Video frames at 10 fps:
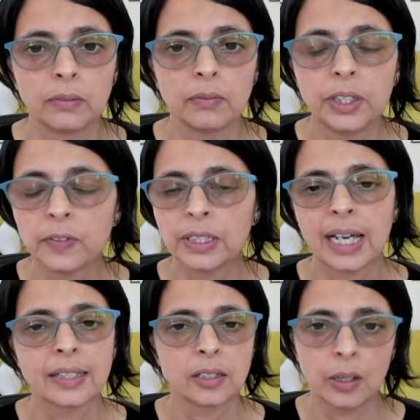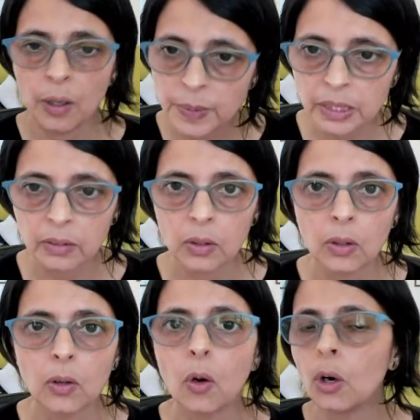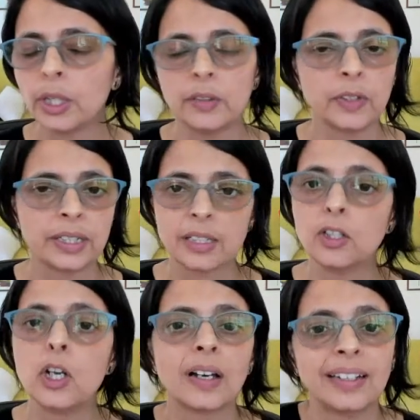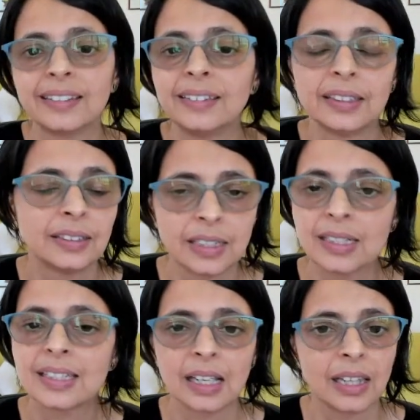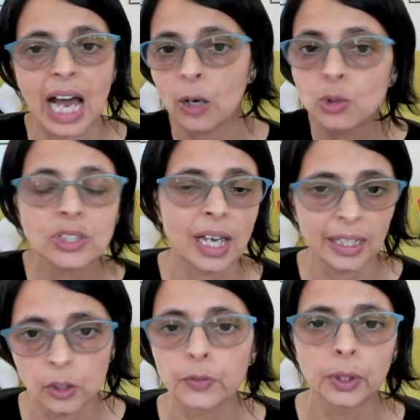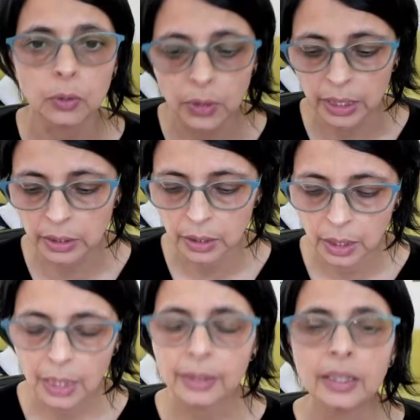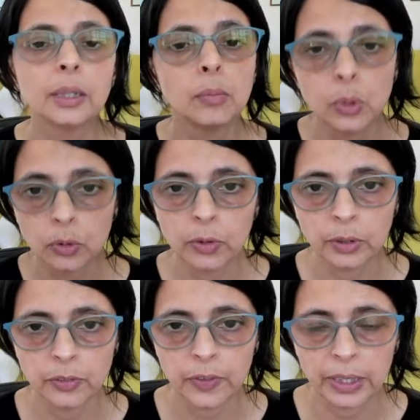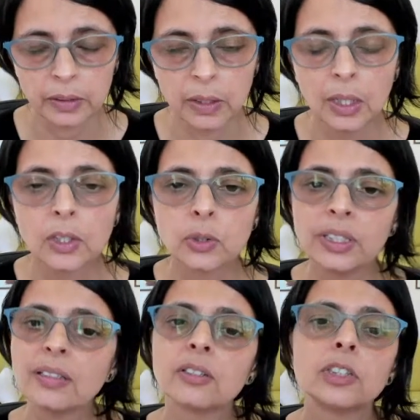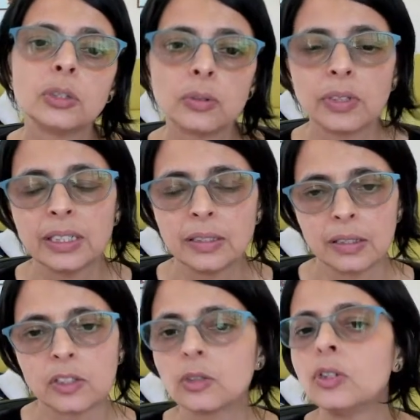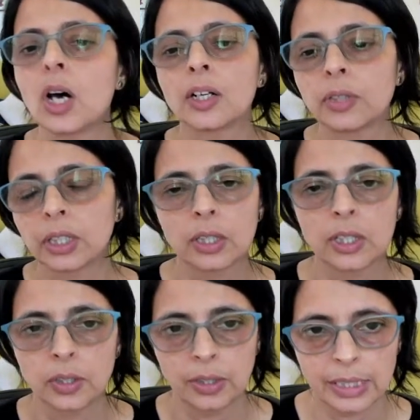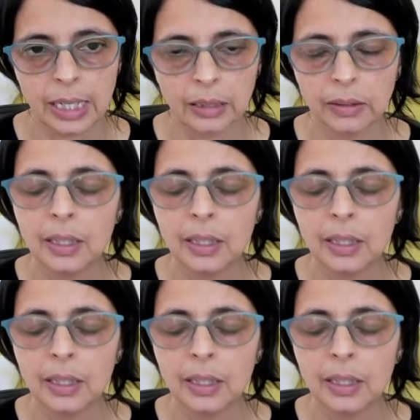if it has an obstacle or if it is a non-existent cell outside of the grid, then the move will fail. So these are 2 reasons to not recurse on a cell.